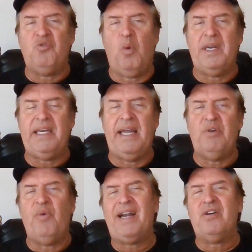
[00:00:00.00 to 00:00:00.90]
and
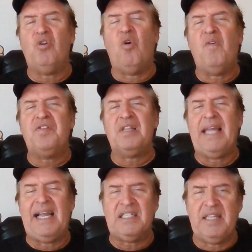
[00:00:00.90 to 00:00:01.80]
29 record over the
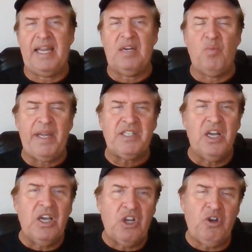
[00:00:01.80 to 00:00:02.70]
last nine weeks.
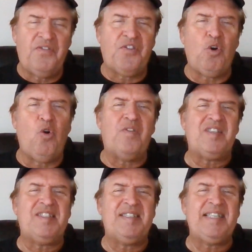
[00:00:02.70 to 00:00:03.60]
Good for over
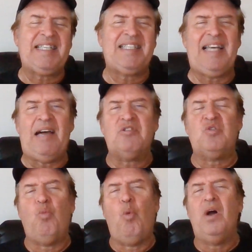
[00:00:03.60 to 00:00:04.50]

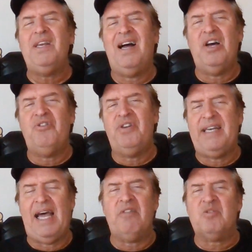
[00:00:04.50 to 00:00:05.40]

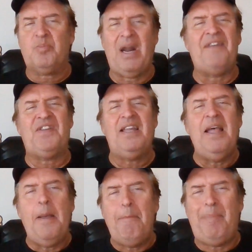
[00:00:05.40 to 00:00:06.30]
$6,100 profit
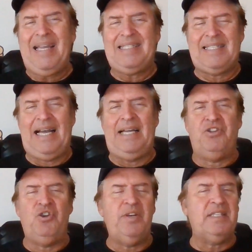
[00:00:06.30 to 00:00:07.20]
based
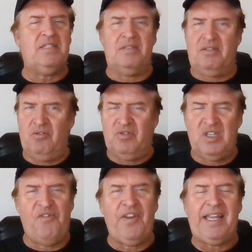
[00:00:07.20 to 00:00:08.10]
on units. So
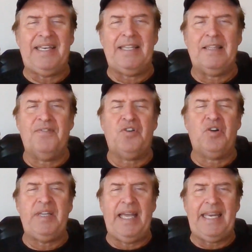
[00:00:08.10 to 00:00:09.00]
see if we can
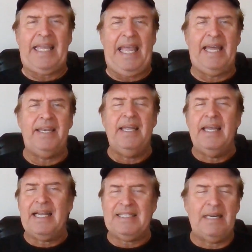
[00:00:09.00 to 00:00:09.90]
deliver yet again,
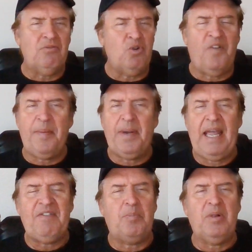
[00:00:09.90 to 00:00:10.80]
because I don't know if I'm going
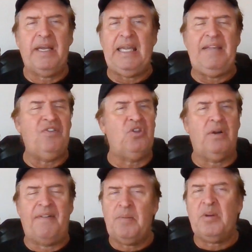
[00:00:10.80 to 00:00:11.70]
to have a play, even
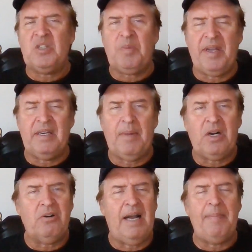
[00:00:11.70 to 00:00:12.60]
though everybody's playing
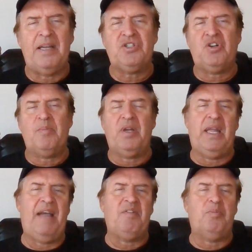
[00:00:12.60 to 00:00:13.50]
tomorrow. I'm not sure I'm going
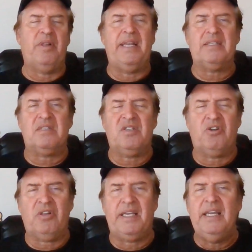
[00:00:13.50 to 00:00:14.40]
to have a play
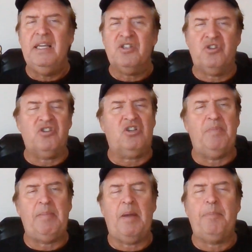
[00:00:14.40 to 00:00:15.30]
necessarily. So this
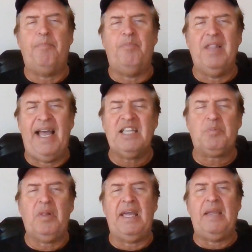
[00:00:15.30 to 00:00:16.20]
could be my
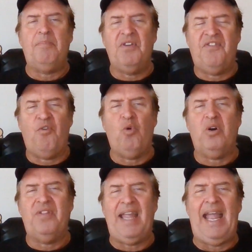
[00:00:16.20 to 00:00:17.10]
last play
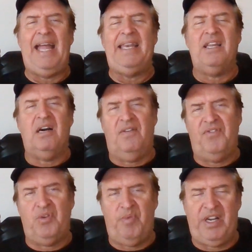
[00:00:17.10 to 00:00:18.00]
before the end
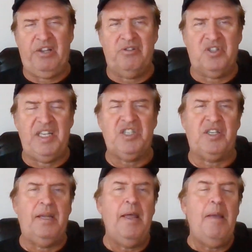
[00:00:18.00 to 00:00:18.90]
of the regular
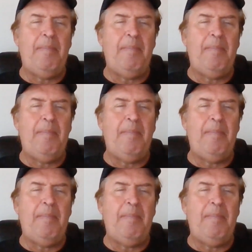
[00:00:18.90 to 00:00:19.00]
season.